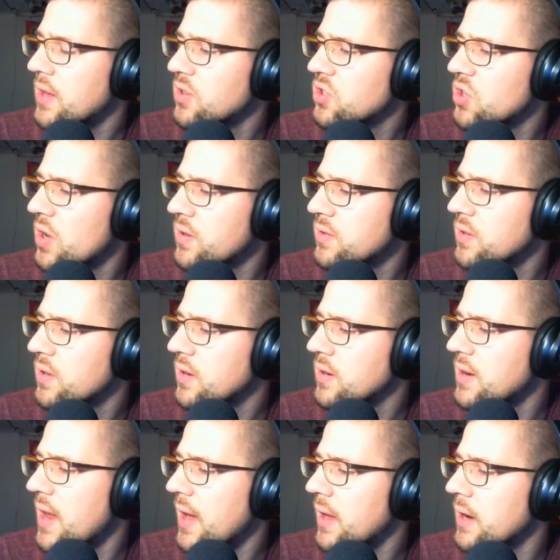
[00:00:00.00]
is just
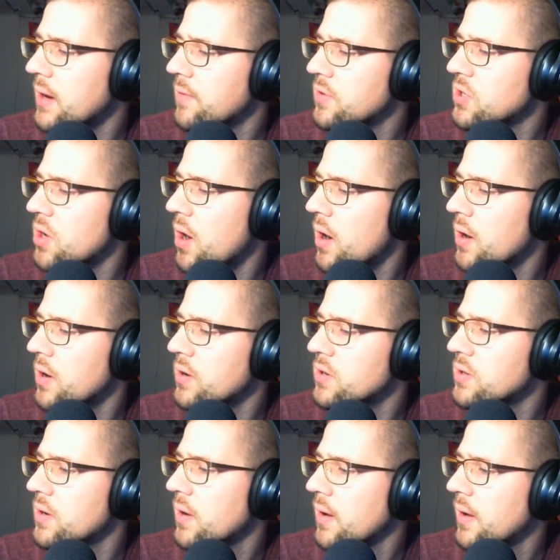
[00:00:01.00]
negative
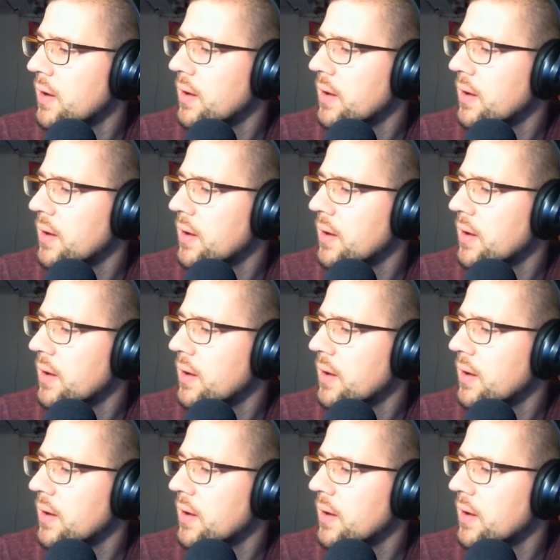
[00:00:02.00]
charge